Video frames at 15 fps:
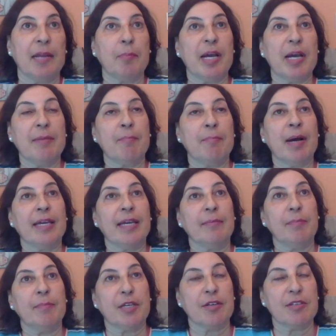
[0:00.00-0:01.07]
my
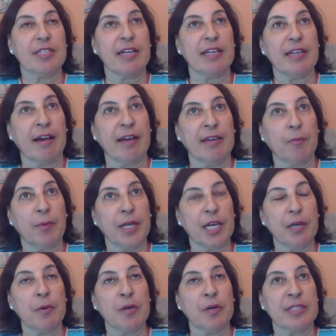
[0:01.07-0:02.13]
because I when
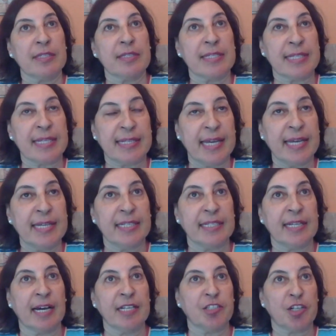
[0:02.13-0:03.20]
I was sedated,
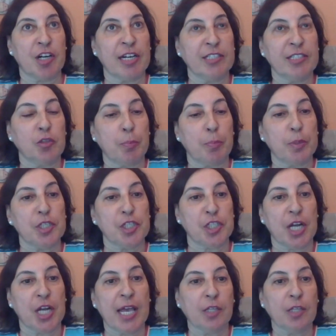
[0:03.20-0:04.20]
I tried to push,